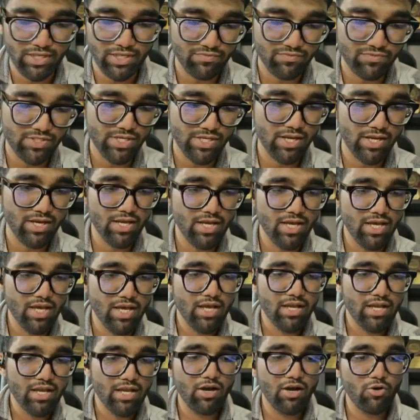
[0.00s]
GN.
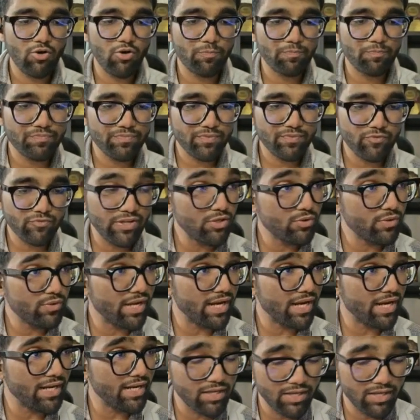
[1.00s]
Now, when you
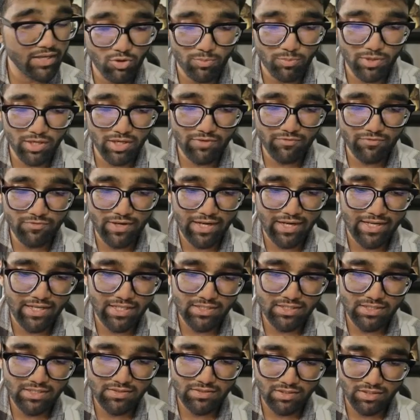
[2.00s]
get a
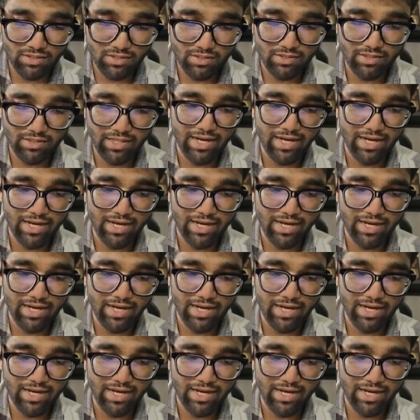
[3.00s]
glomerulonephritis,